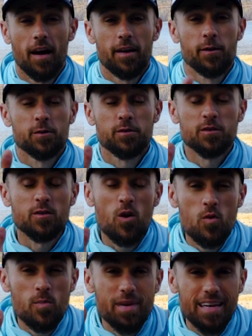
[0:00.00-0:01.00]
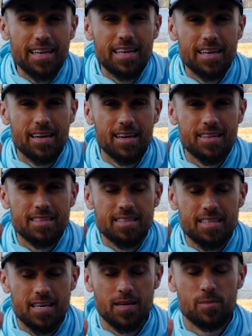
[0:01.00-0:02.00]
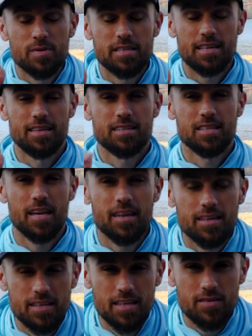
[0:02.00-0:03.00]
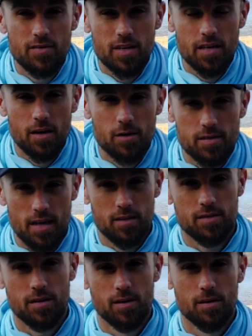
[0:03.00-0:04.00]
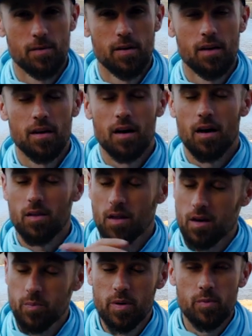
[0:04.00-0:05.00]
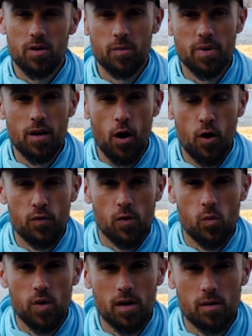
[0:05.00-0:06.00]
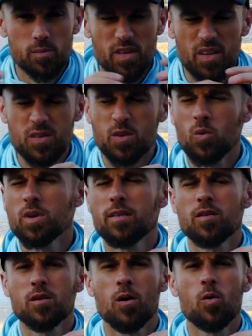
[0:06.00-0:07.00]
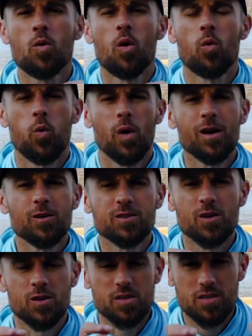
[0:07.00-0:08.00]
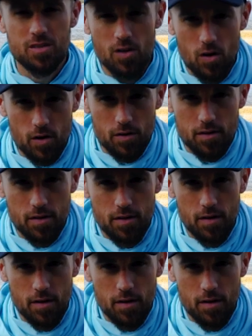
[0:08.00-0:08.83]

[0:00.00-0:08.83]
Hey, there's so many tips and technique videos out there. A lot of people can be overwhelmed, don't even know where to start